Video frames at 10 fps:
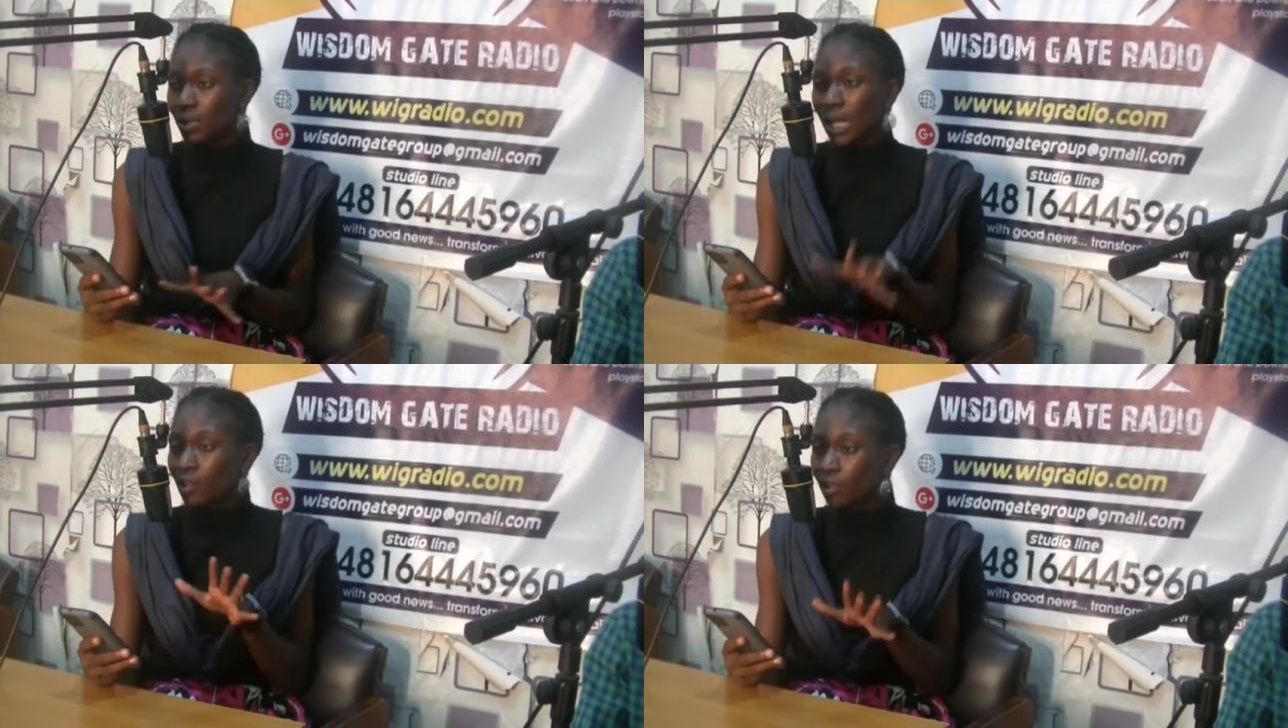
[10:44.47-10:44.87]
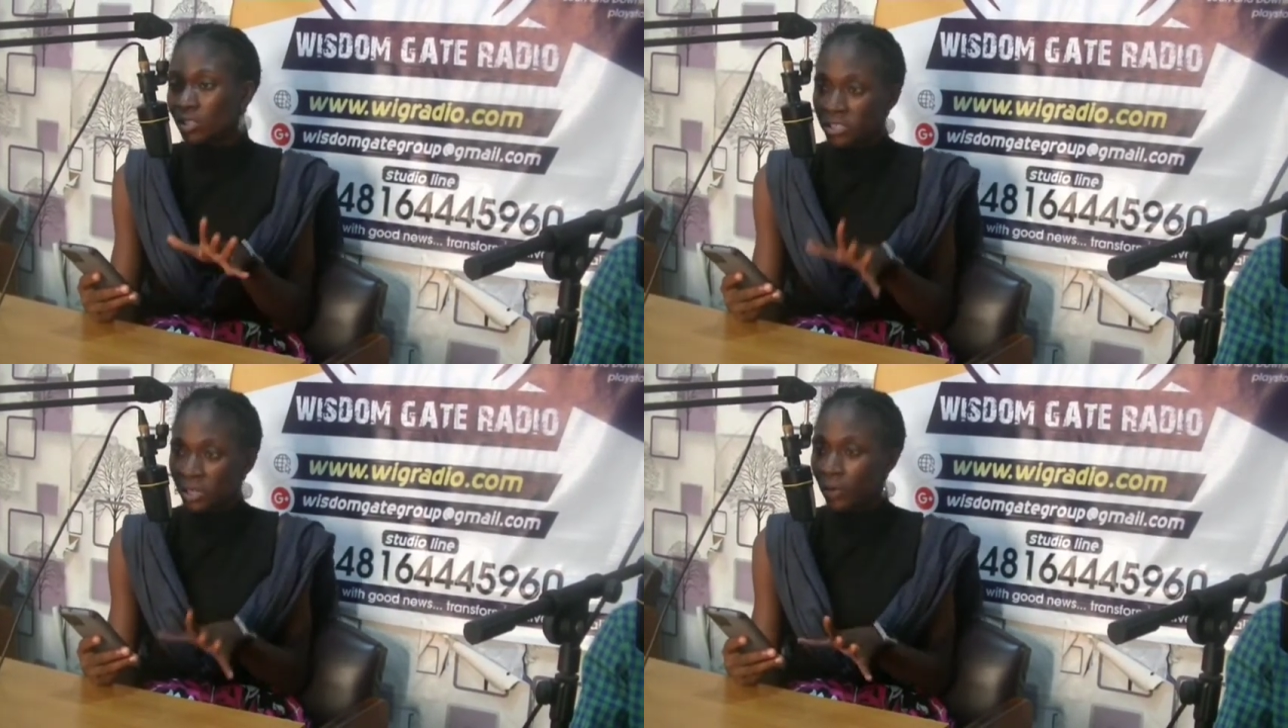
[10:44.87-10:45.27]
like
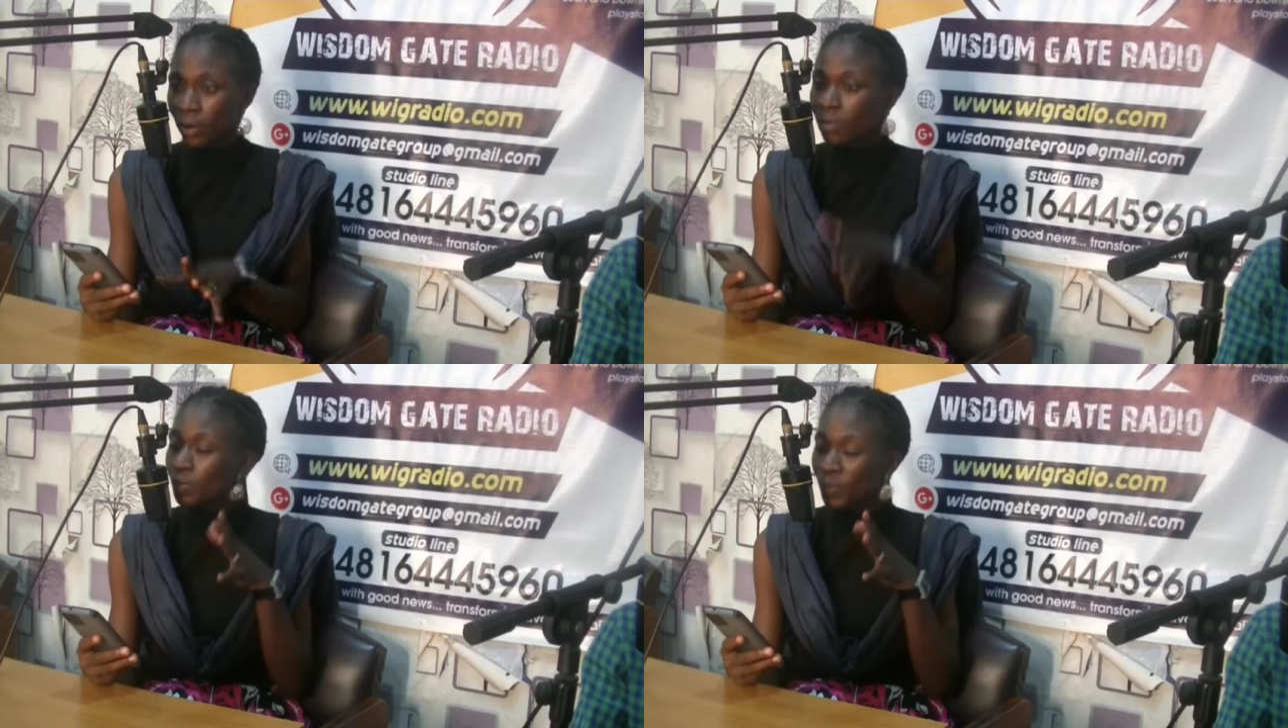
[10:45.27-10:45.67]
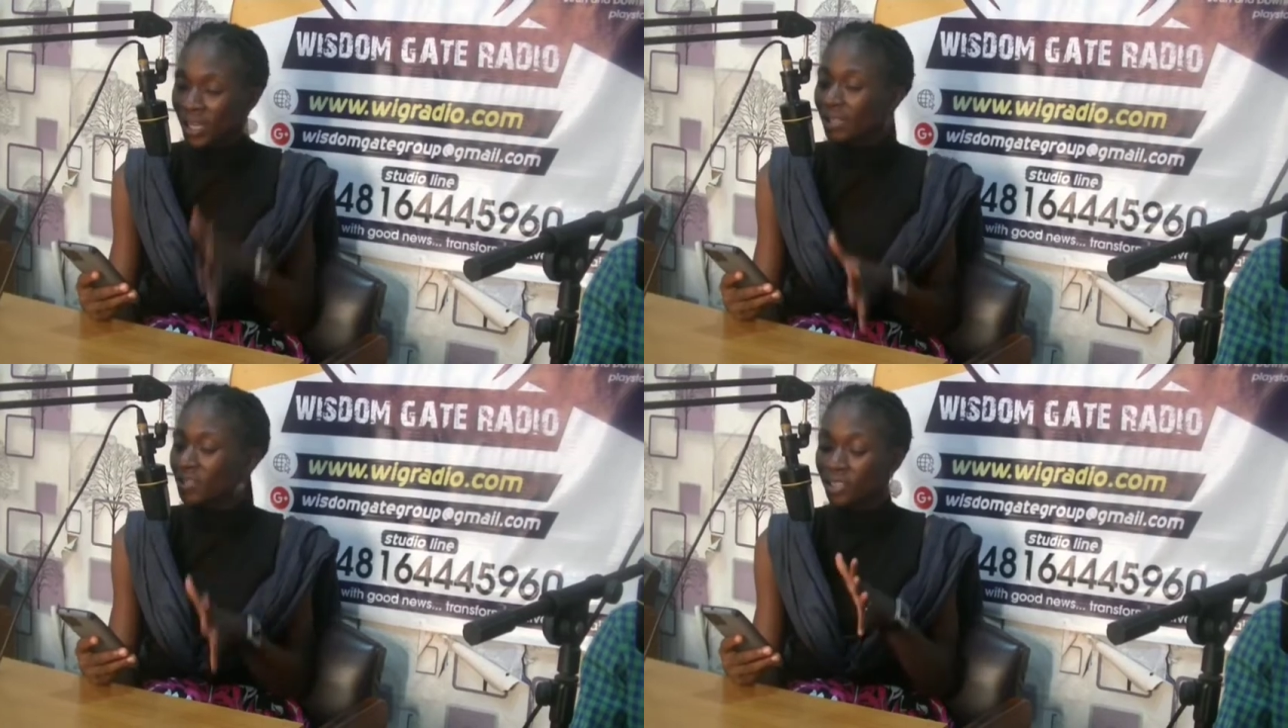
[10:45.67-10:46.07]
God's generals,
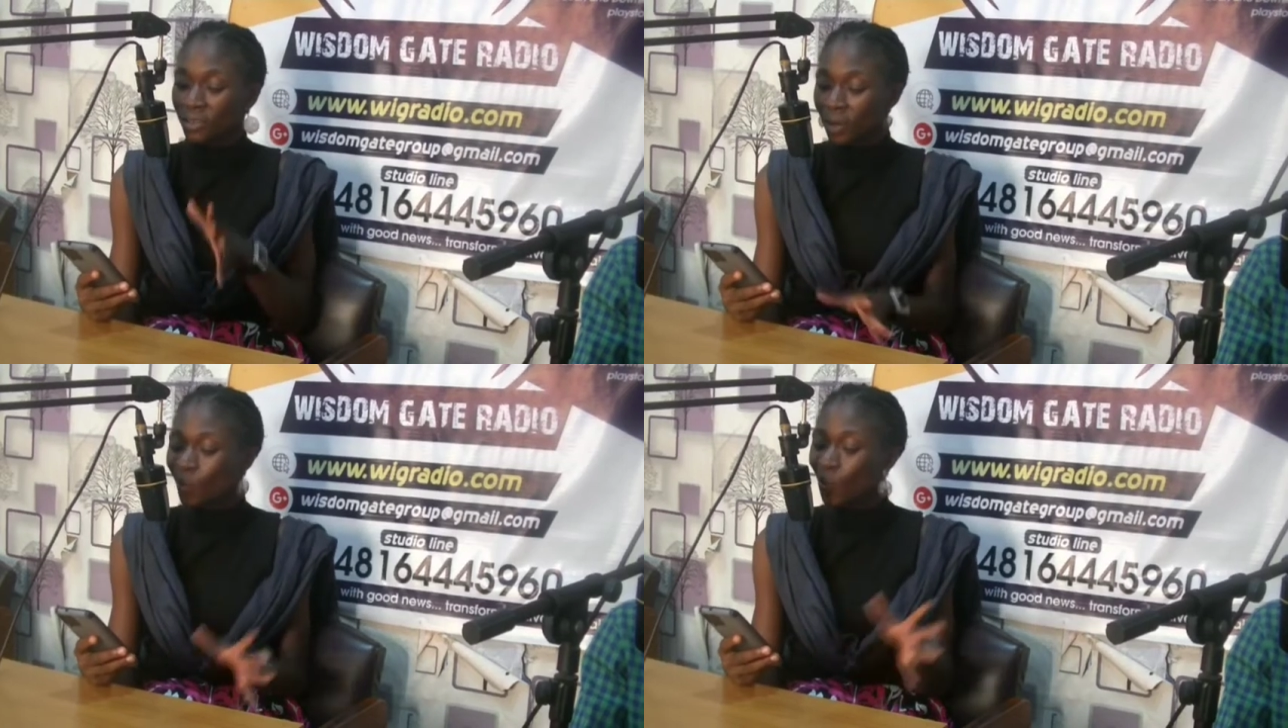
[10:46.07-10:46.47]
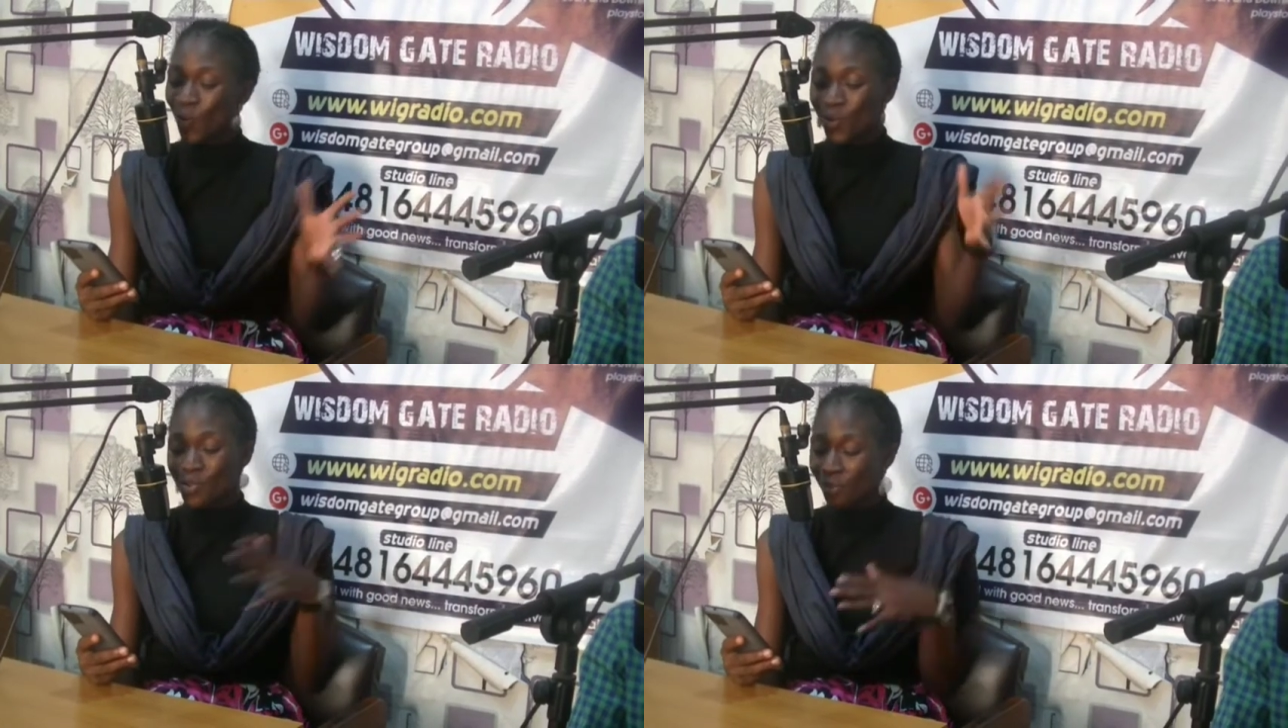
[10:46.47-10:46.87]
prayer general
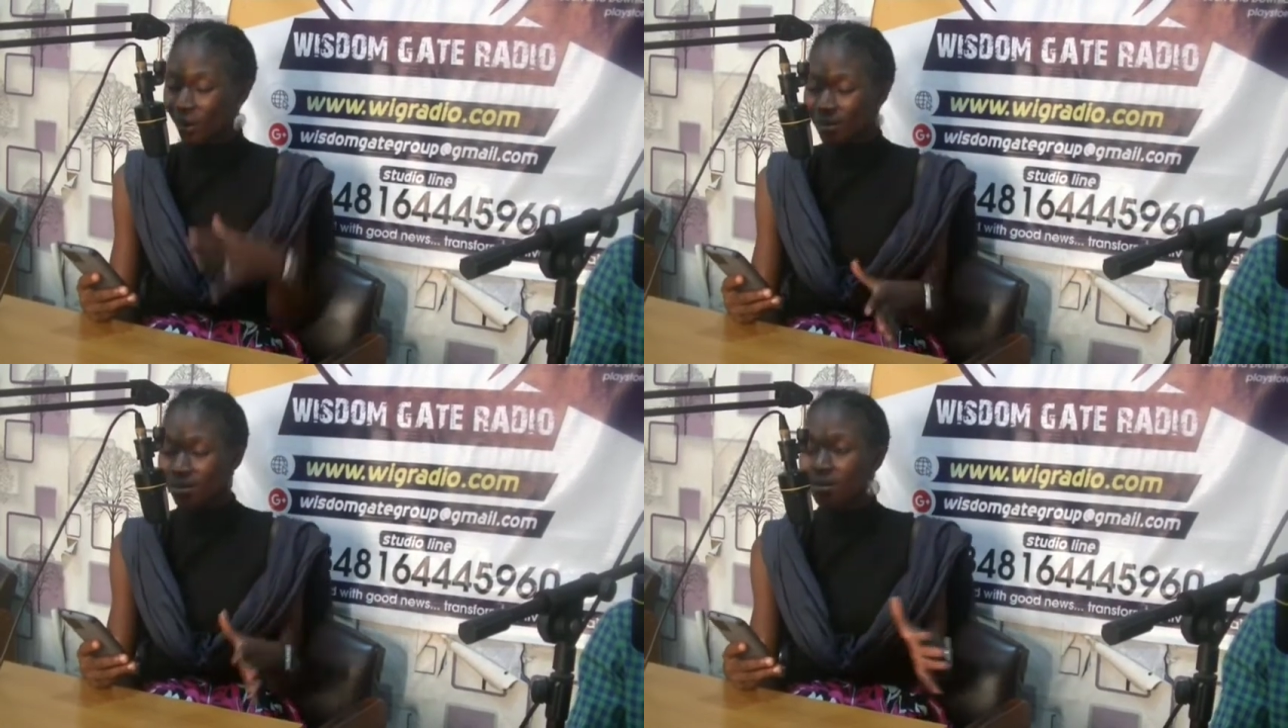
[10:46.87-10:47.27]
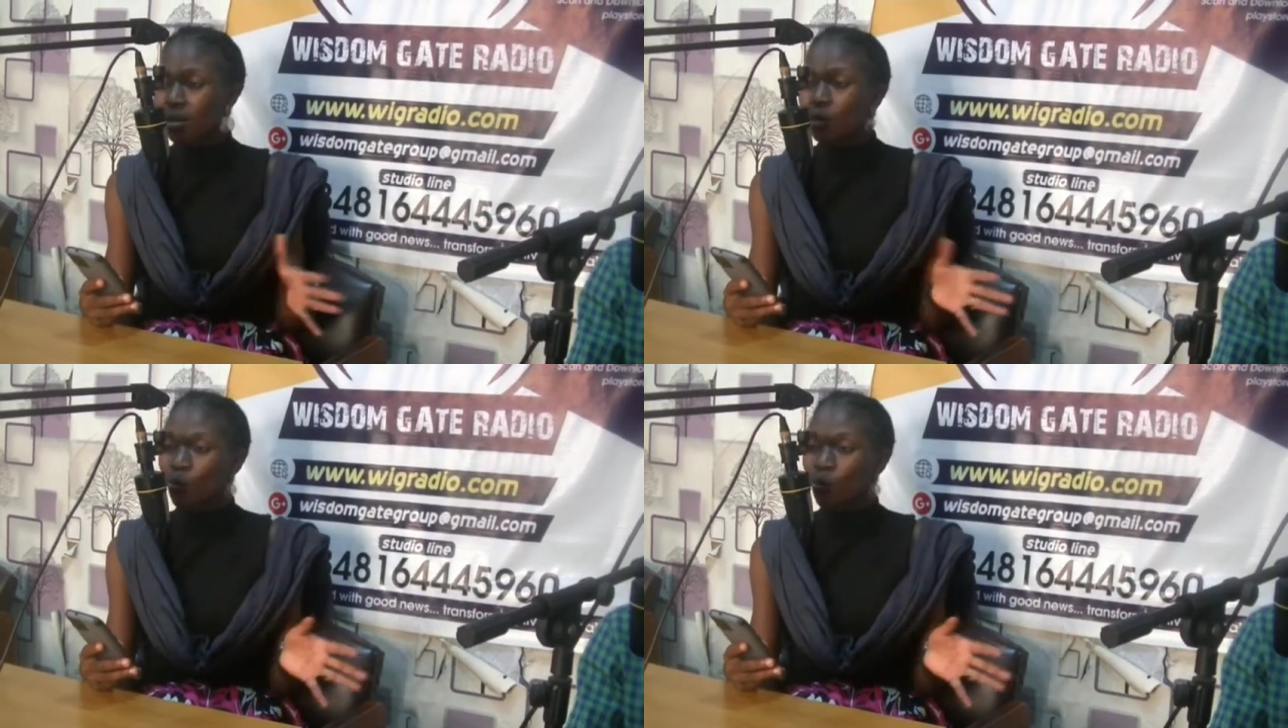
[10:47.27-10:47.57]
congress,